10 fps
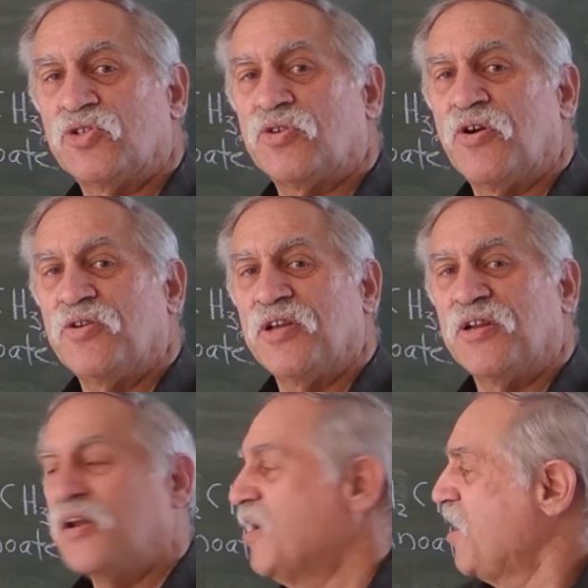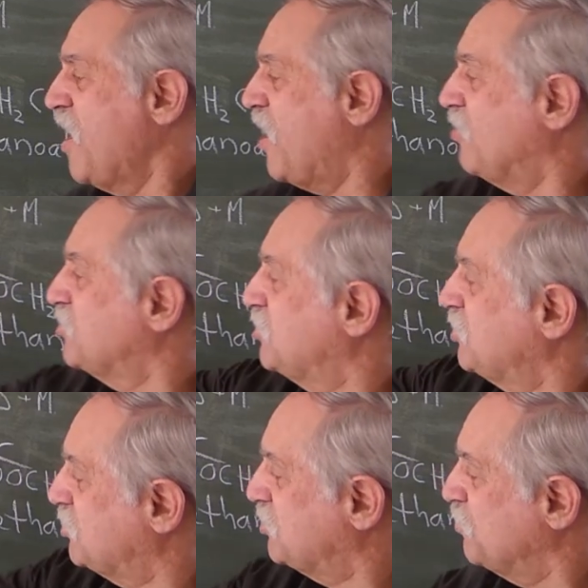throw it in our
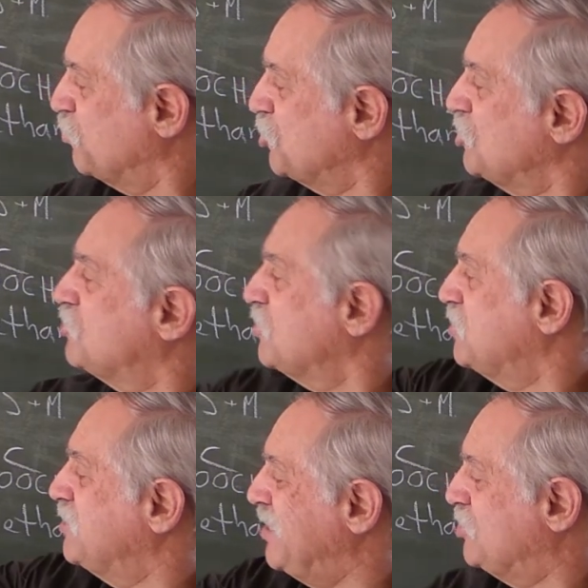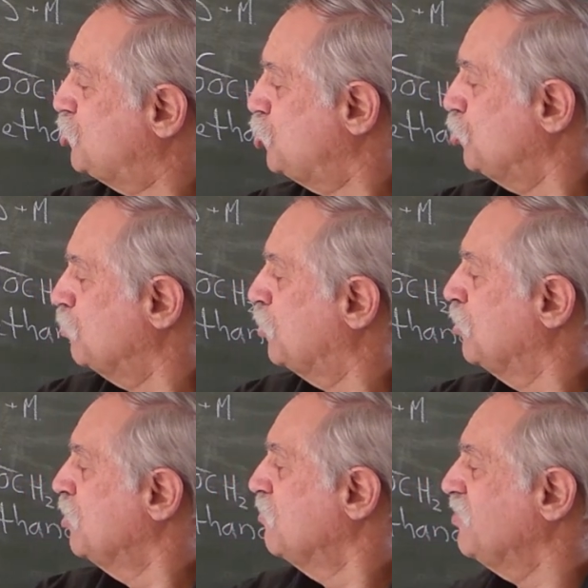system, which is the test tube?
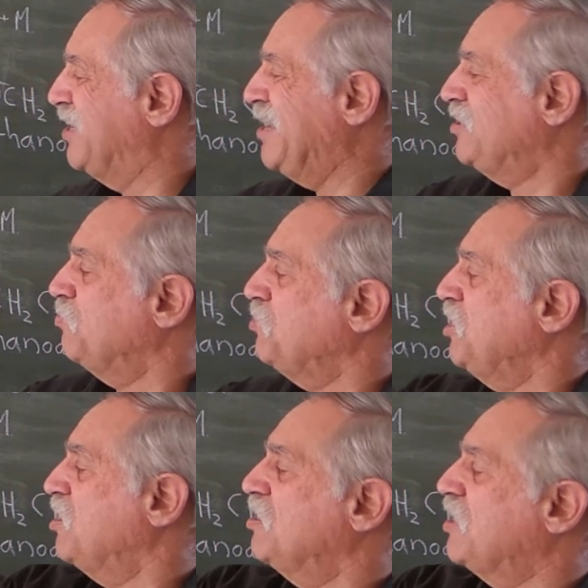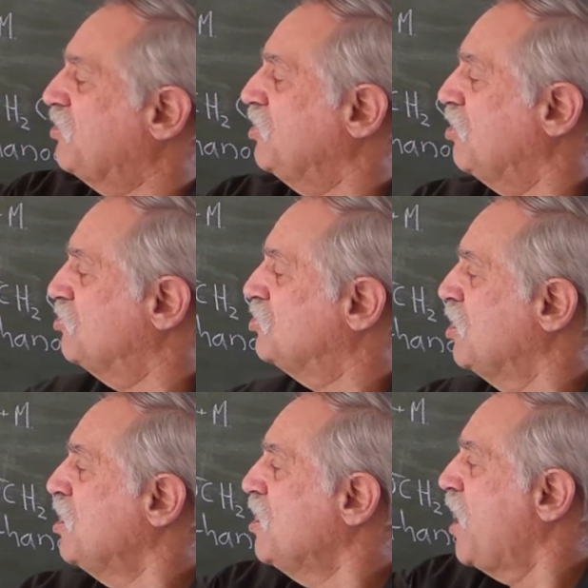Forget the beaker, nothing goes
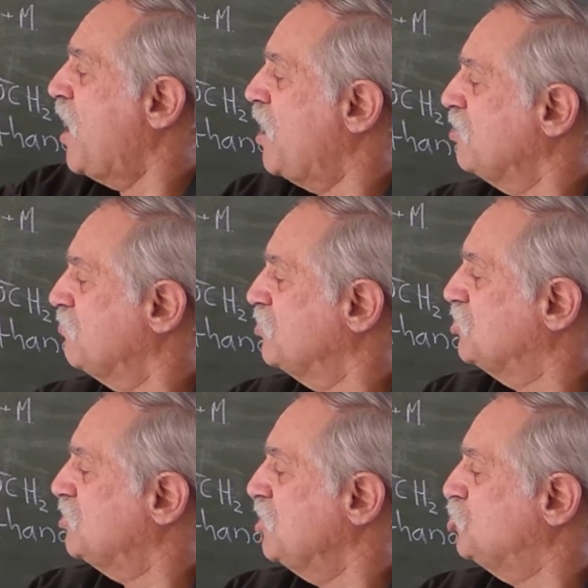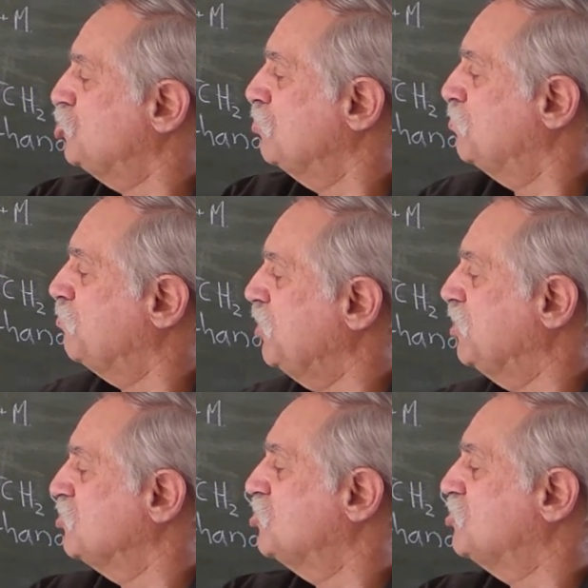out of this test tube. The
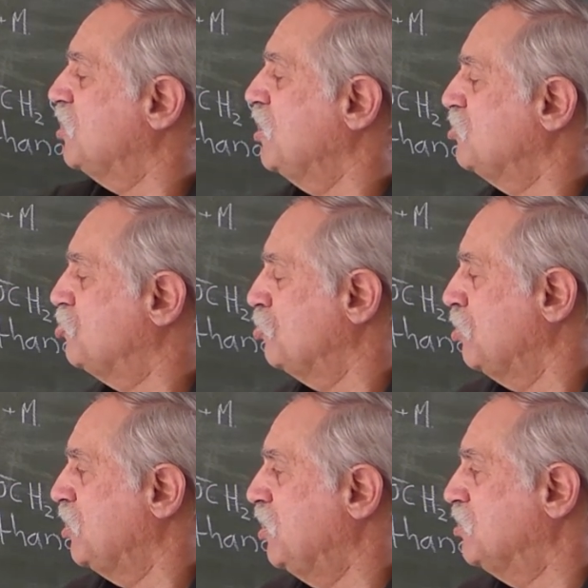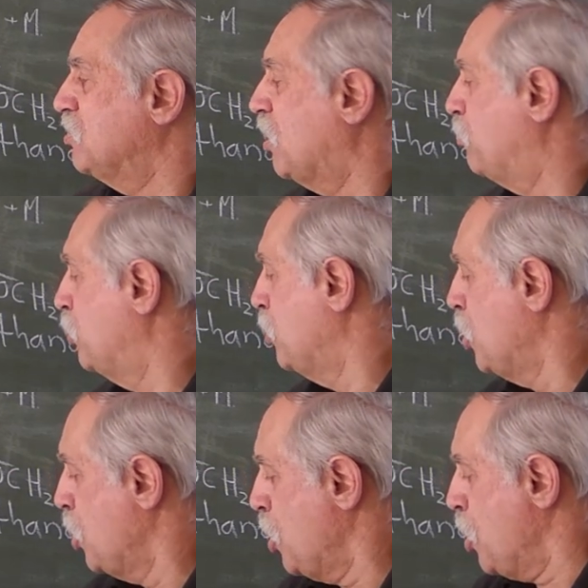beaker's just there to heat it up.
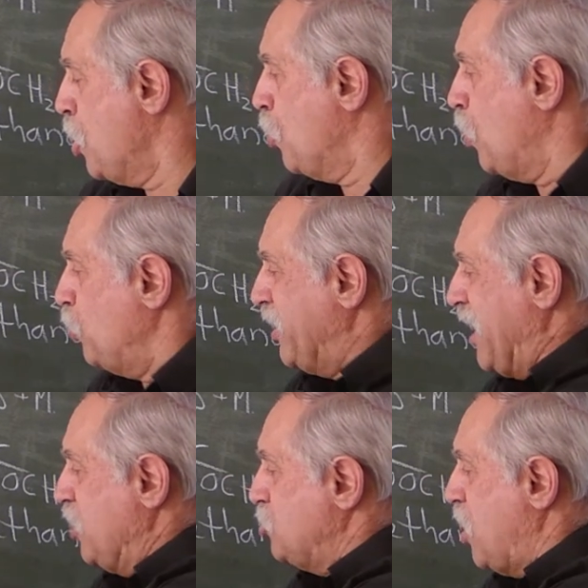Well, we're going to